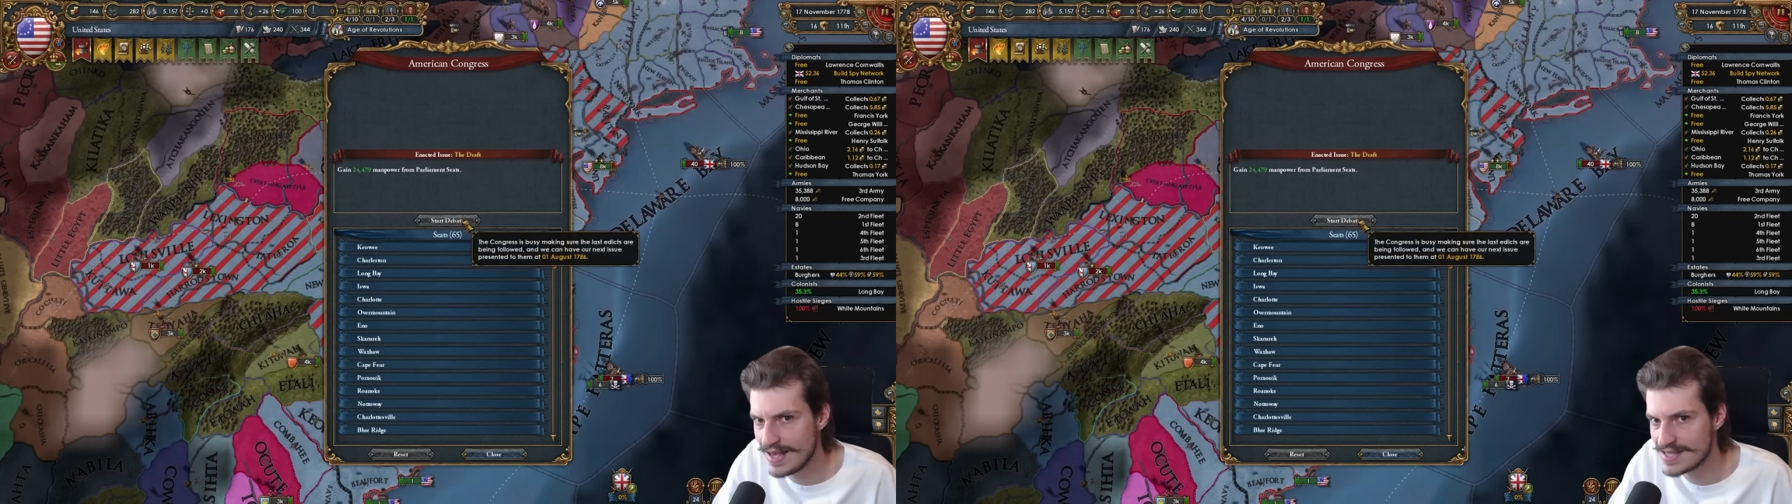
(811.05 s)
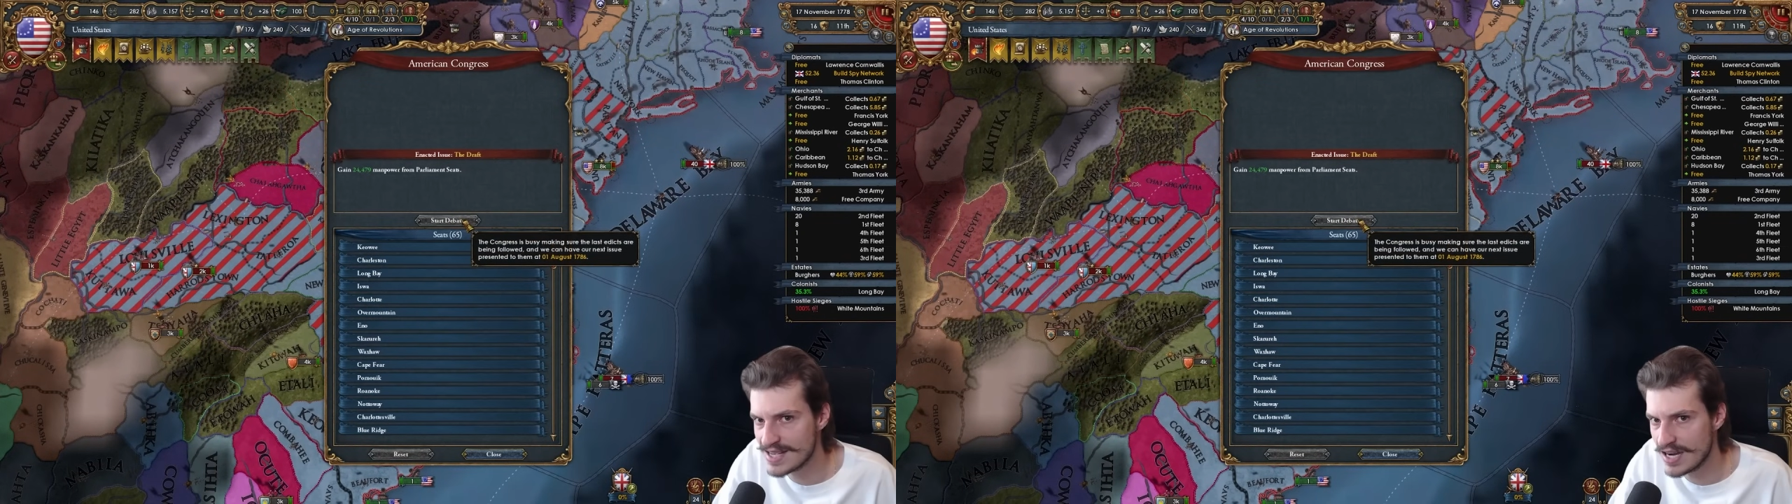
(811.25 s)

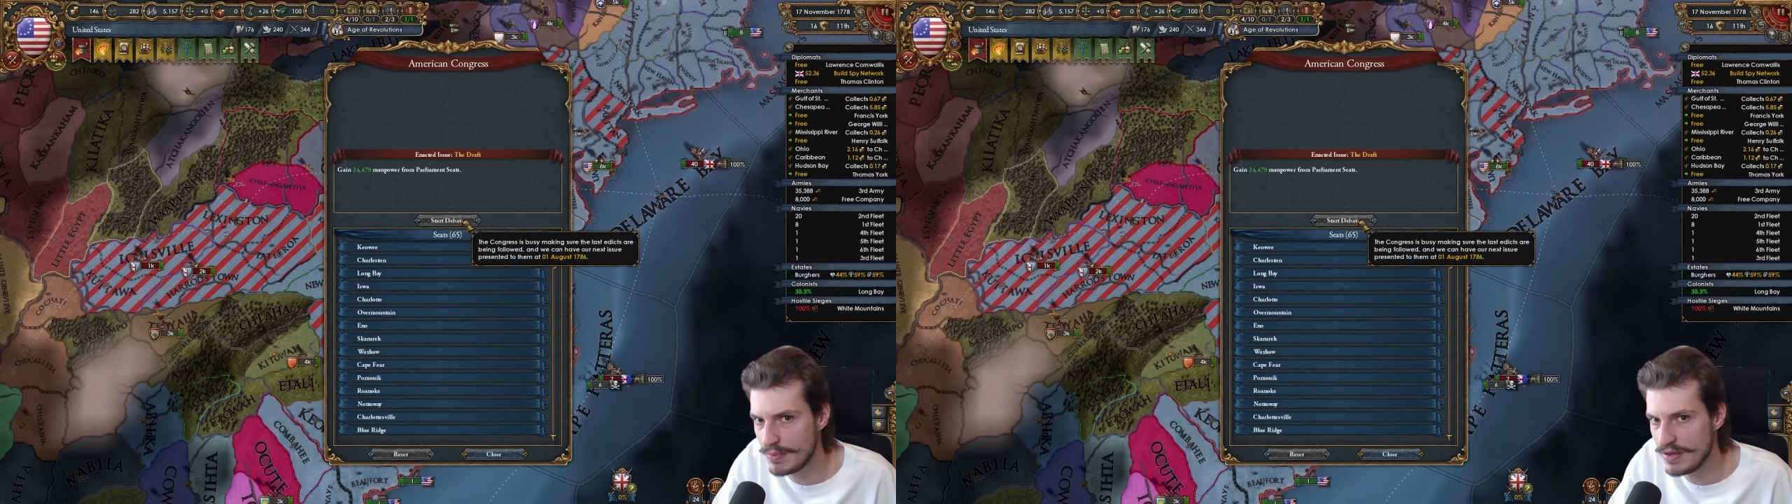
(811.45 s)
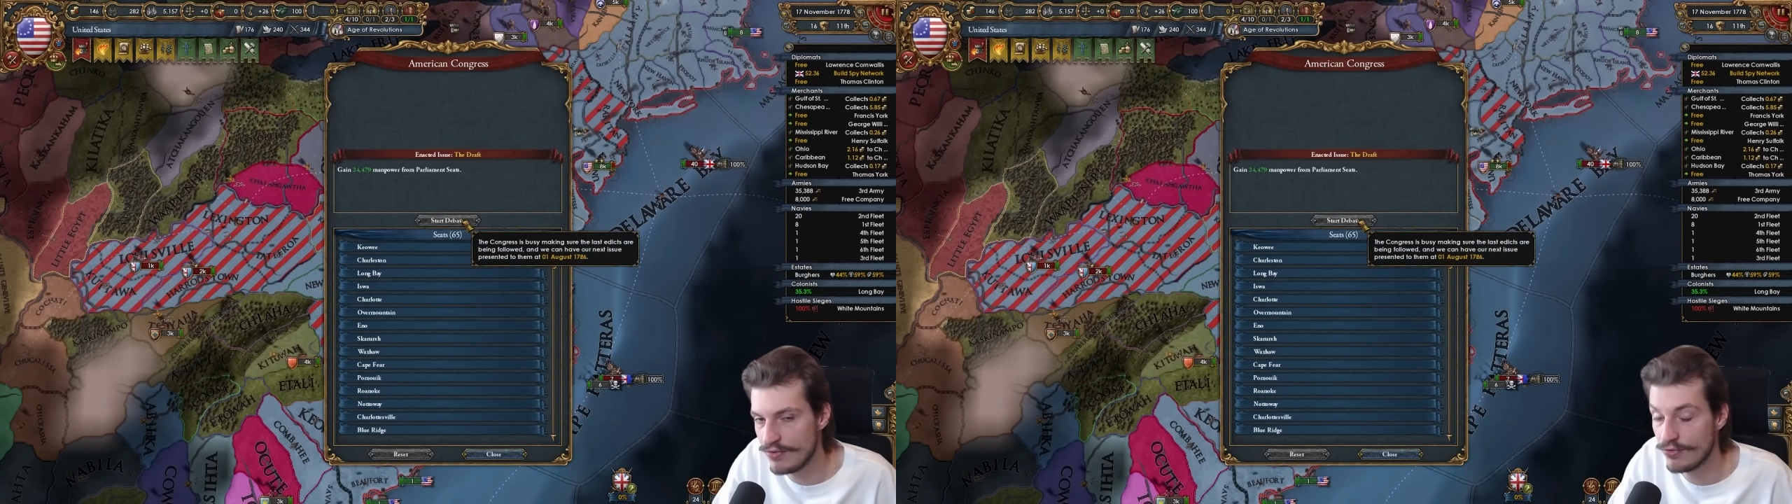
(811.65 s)
is gonna
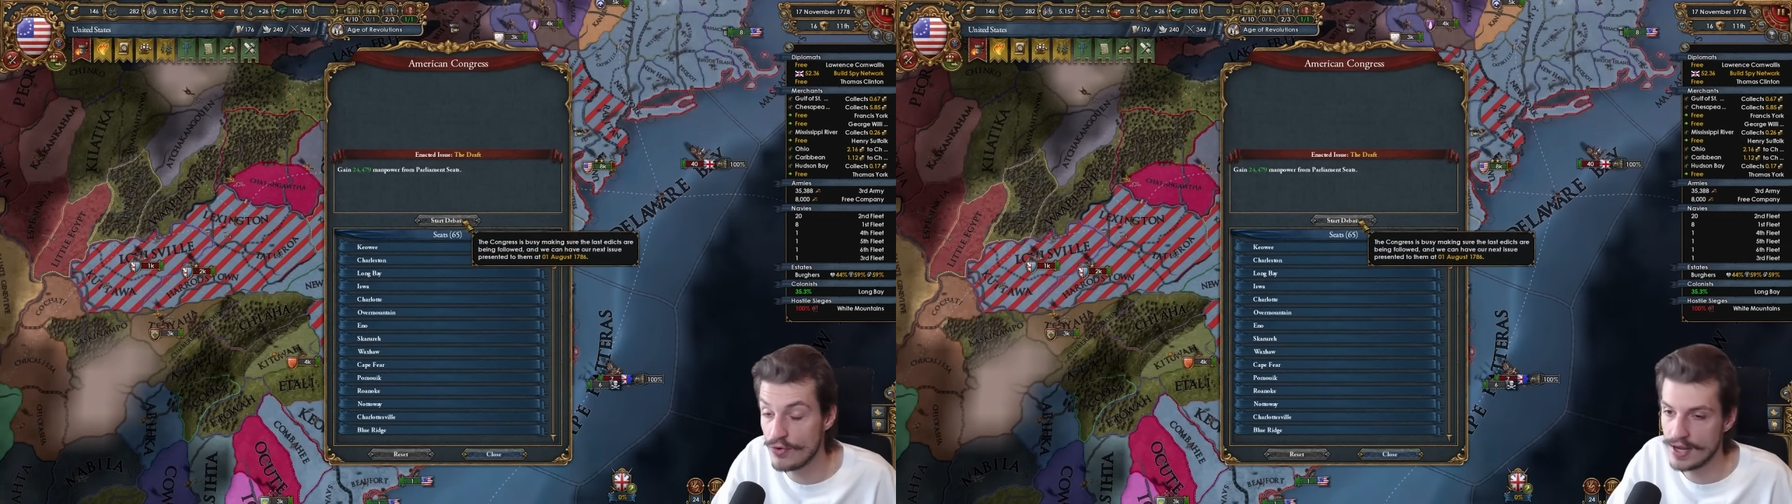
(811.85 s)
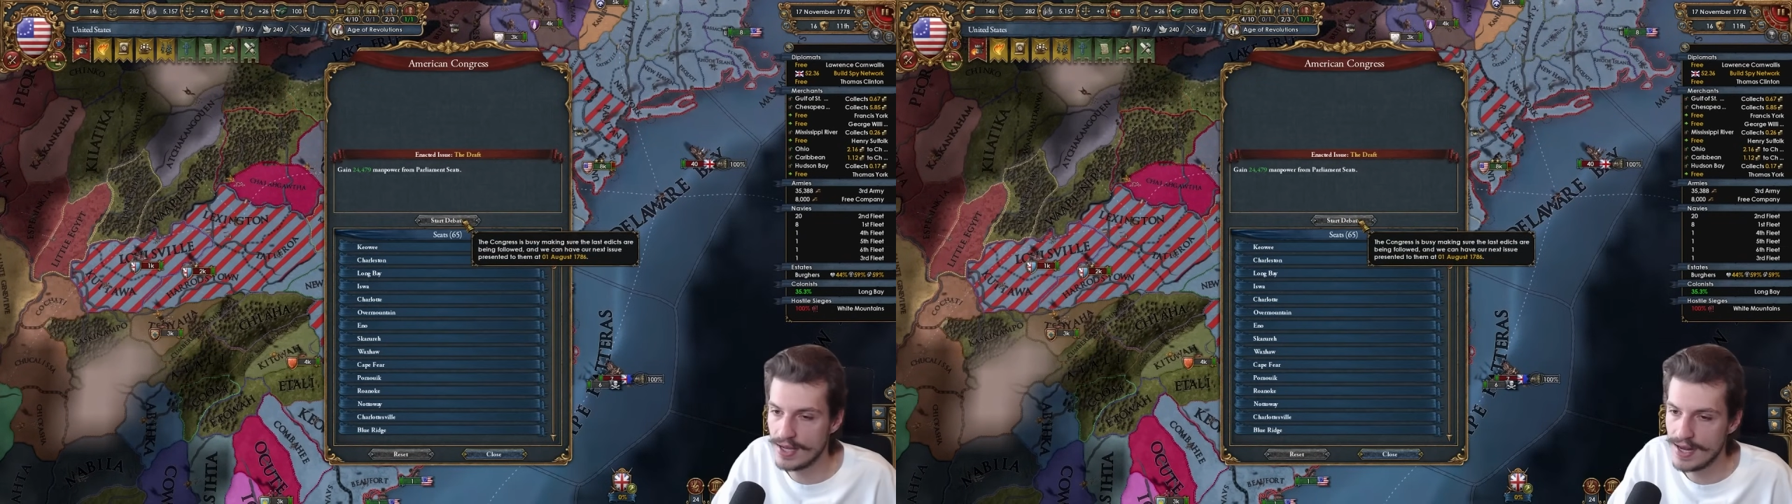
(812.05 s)
be
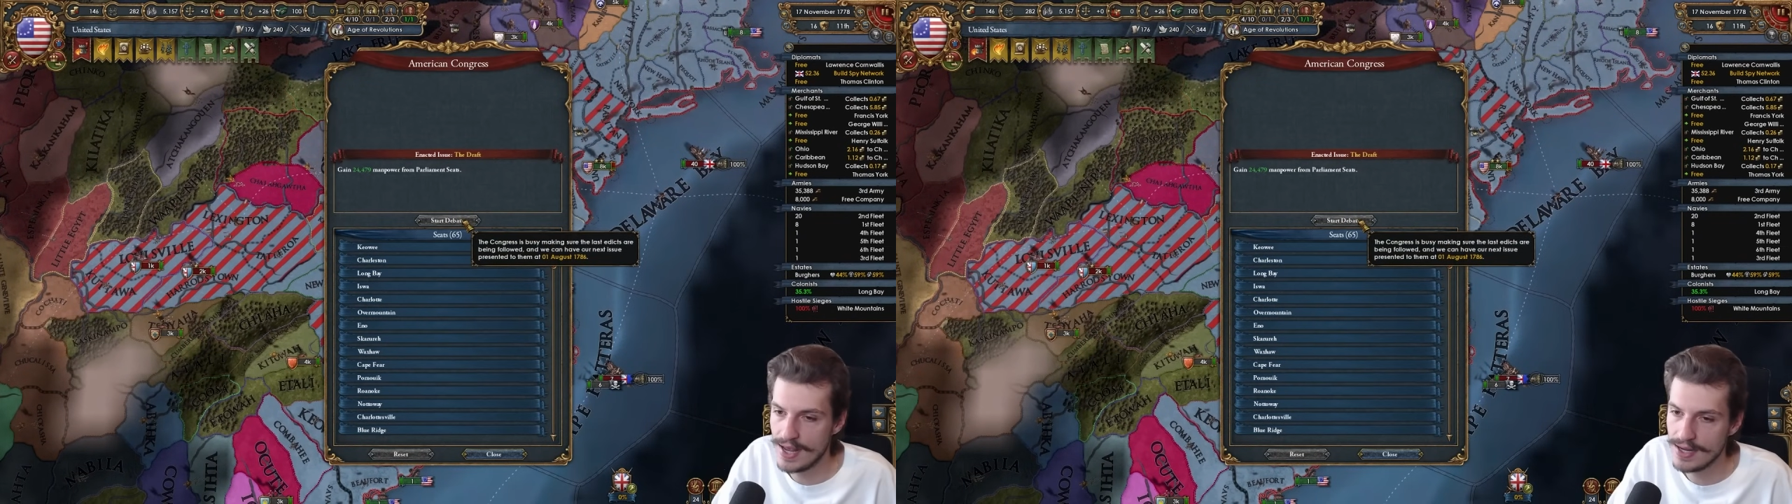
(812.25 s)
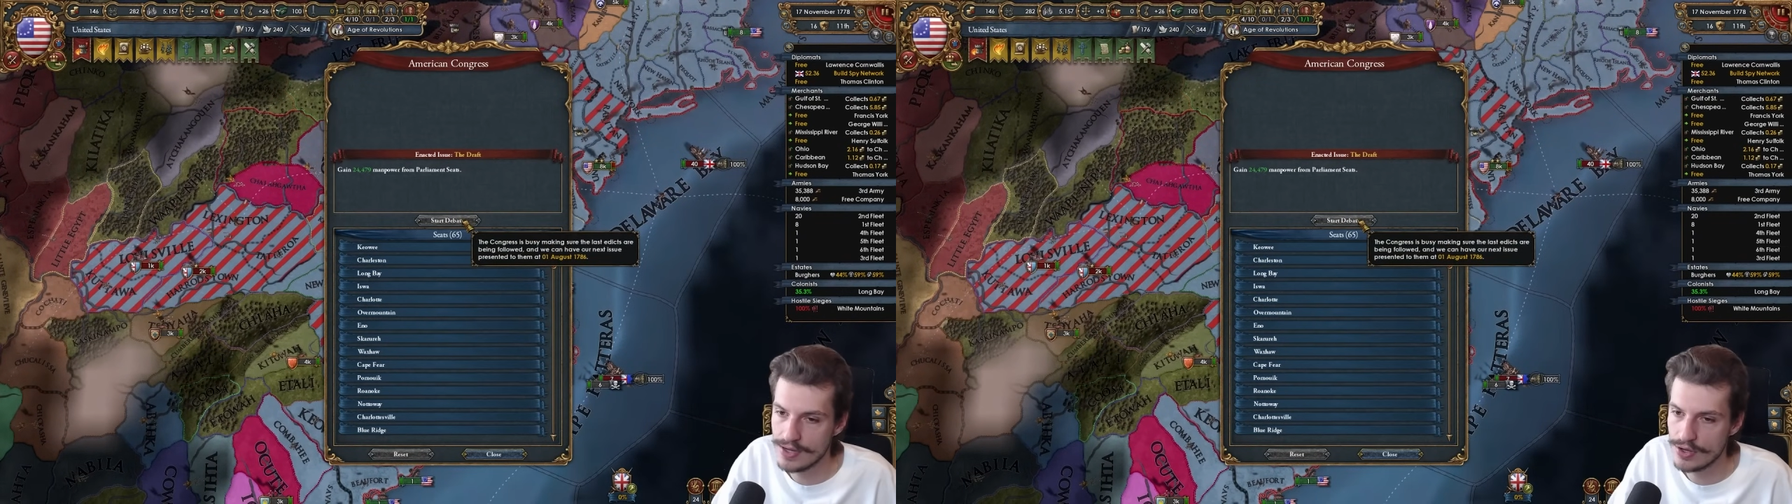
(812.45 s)
frick in
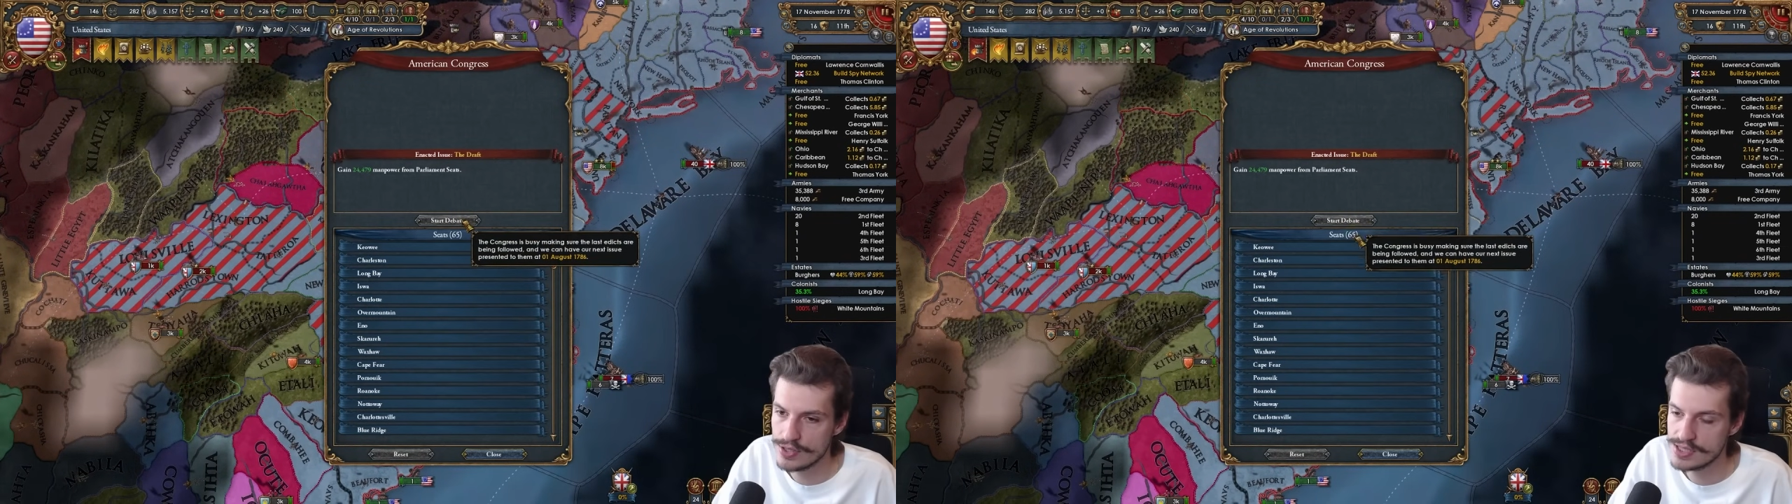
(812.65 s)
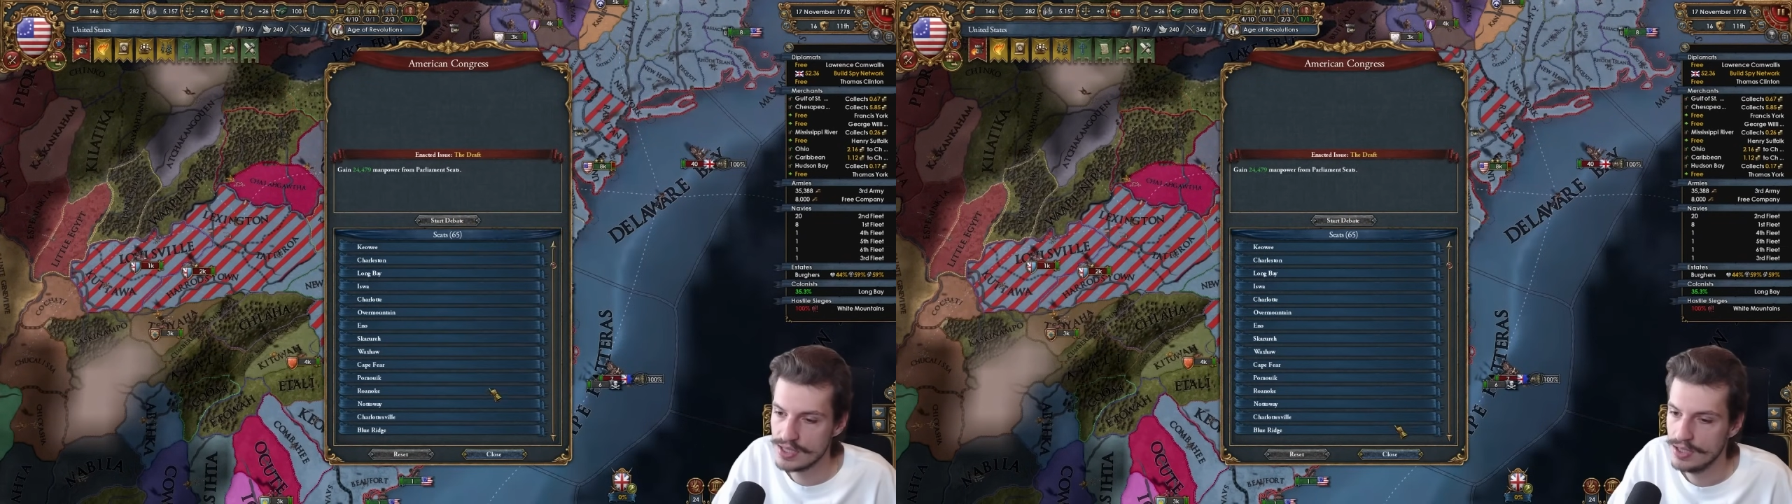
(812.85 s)
8
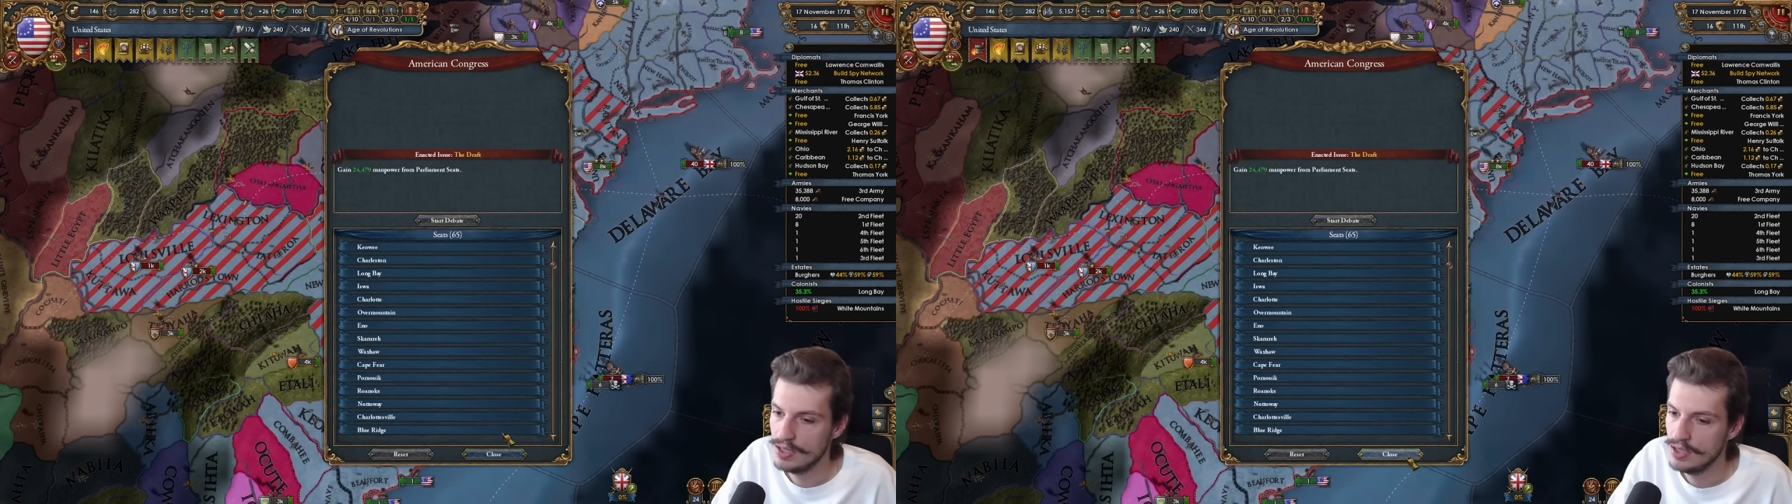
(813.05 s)
years.